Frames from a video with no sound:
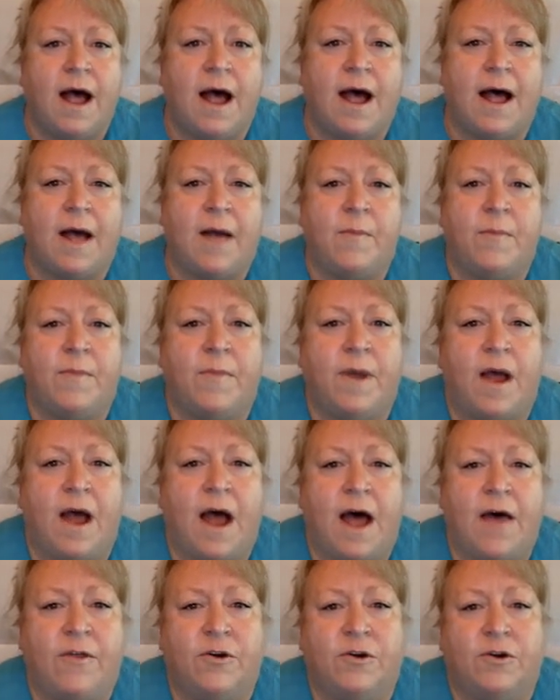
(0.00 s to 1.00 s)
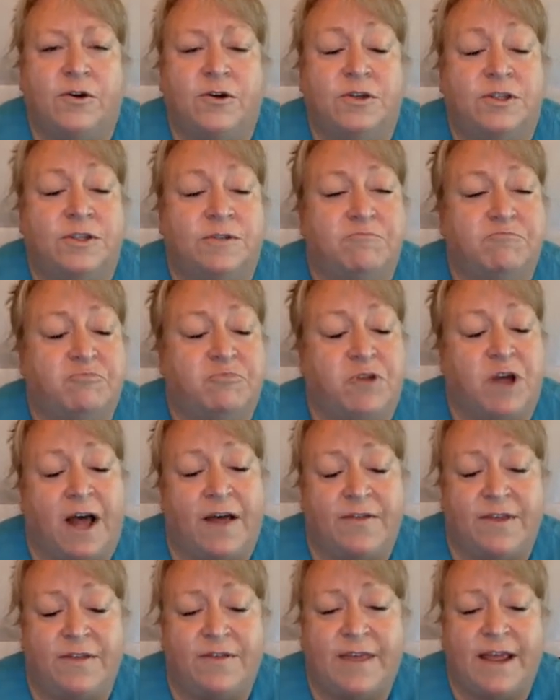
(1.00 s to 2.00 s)
Um, Others
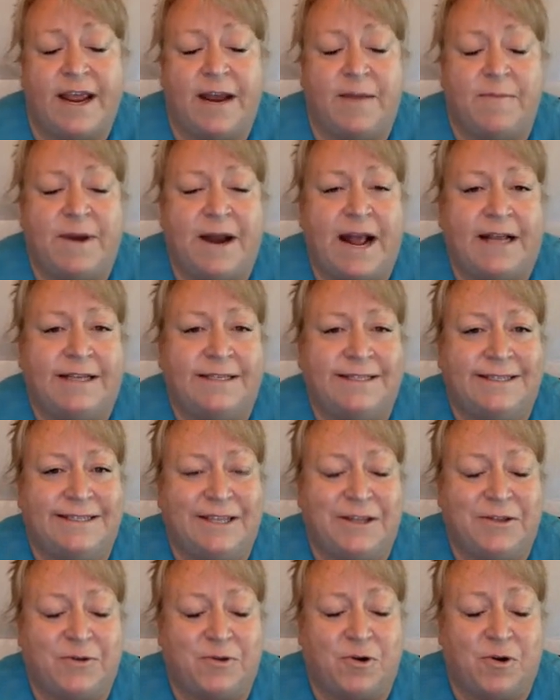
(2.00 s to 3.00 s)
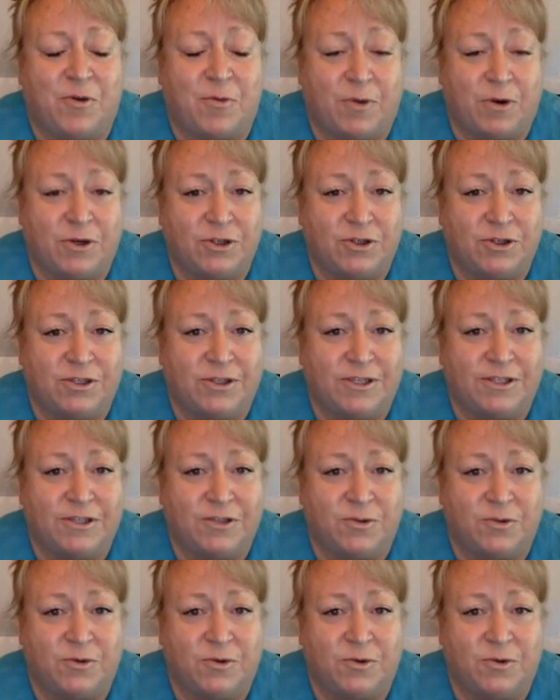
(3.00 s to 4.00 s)
thought that they had been asked to sit through commercial at
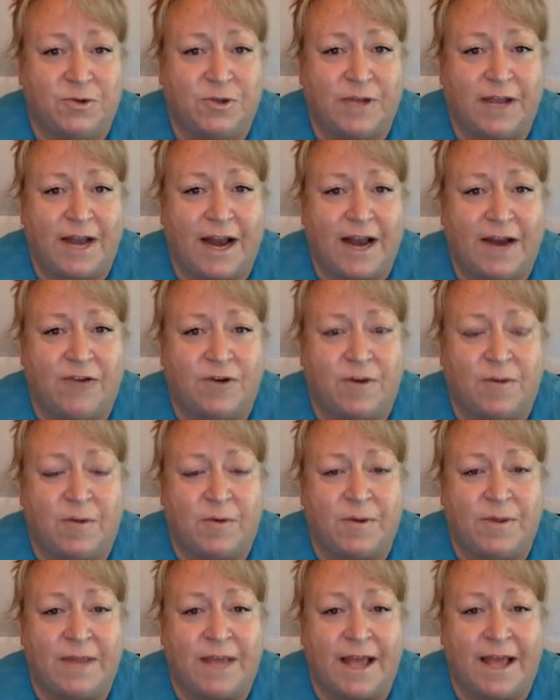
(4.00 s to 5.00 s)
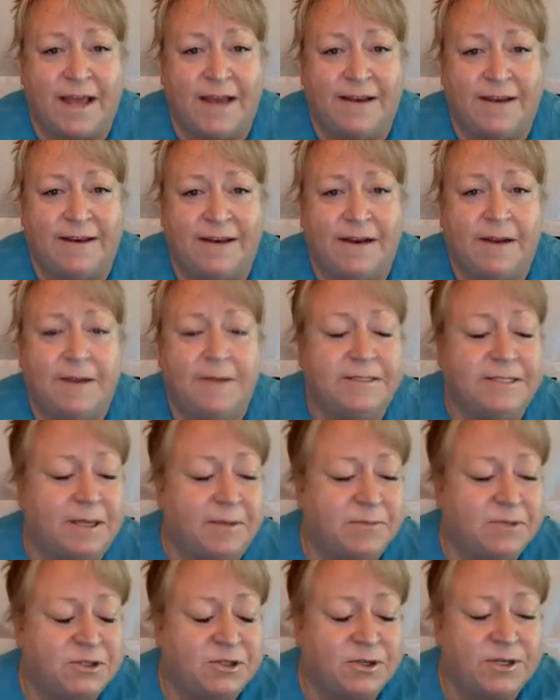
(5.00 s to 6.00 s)
school and had trouble with that.
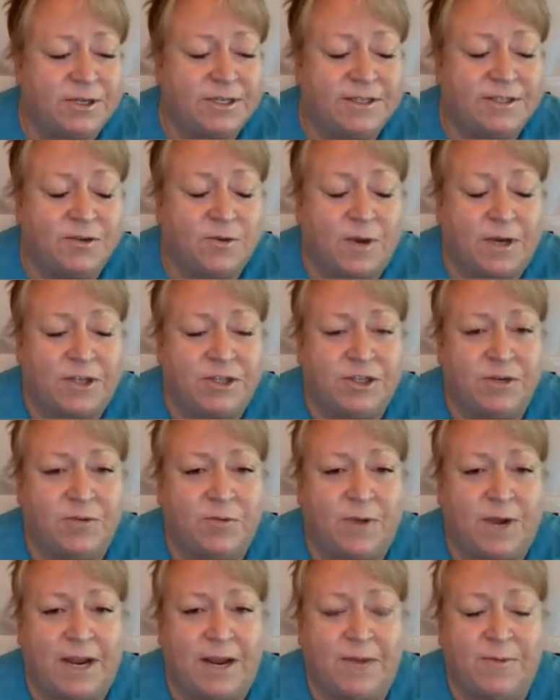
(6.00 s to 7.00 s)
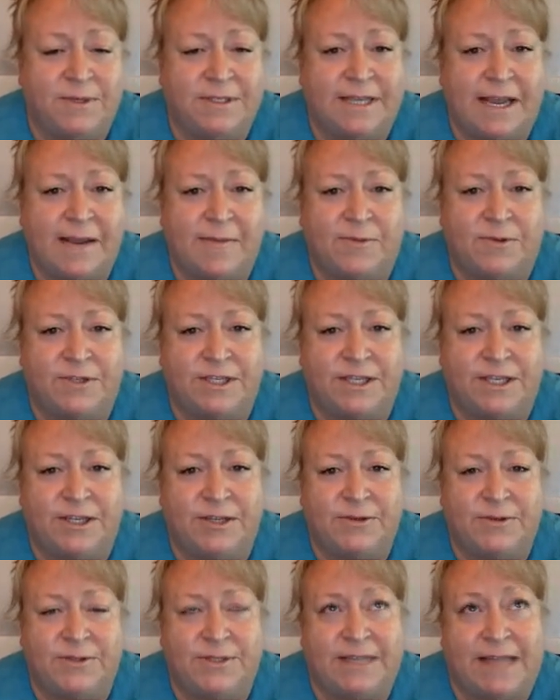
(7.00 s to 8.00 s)
Some students questioned why he was able to
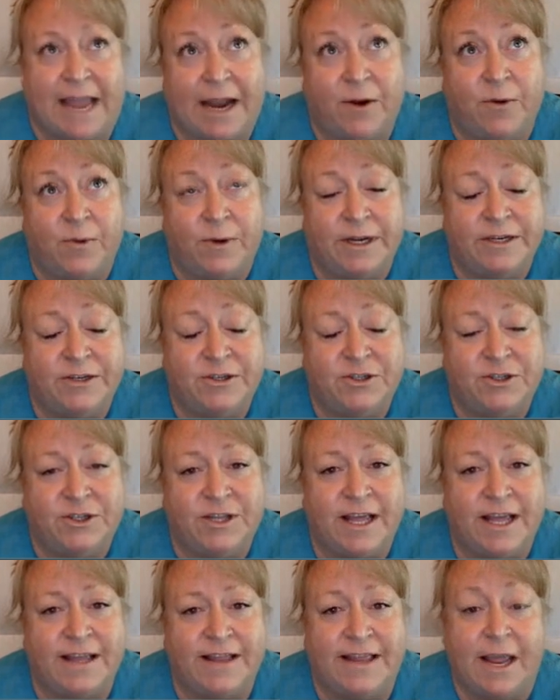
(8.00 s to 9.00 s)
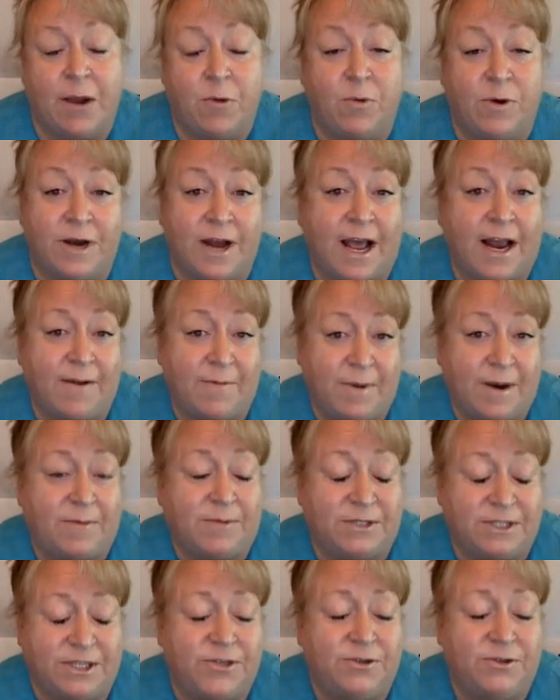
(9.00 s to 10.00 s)
use language that they would not have been
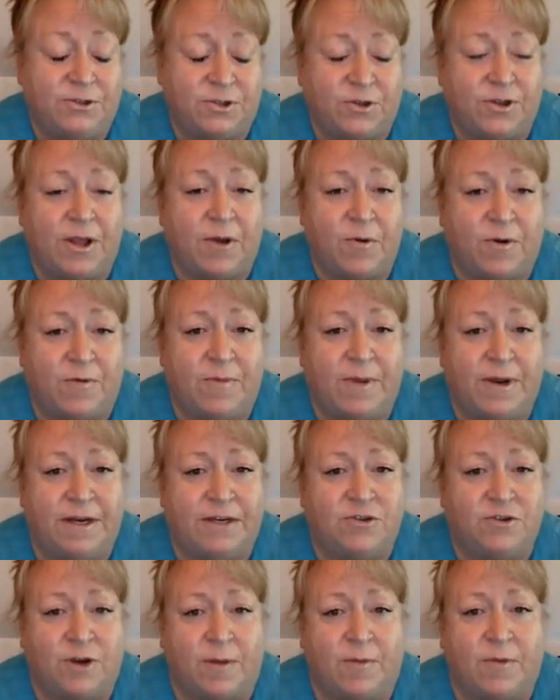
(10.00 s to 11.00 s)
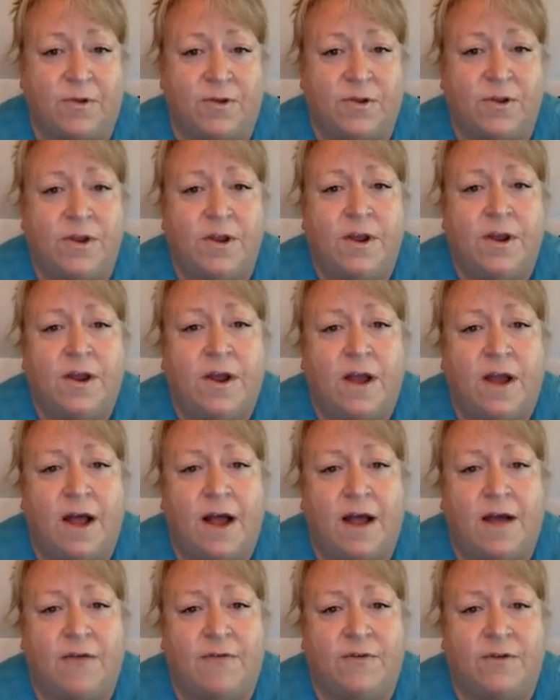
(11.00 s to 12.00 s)
able to use or they would have been in trouble
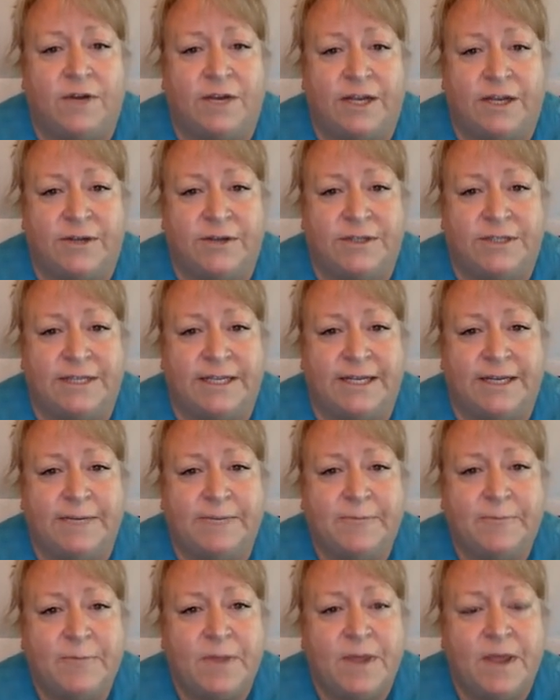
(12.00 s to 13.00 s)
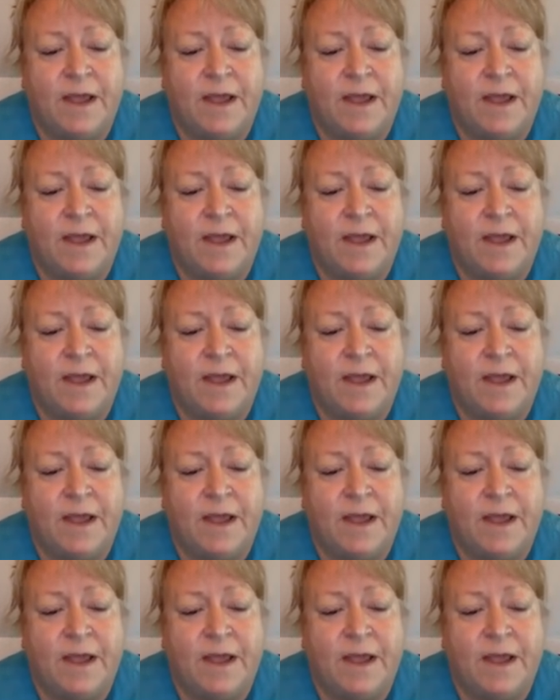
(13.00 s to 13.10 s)
uh, for using.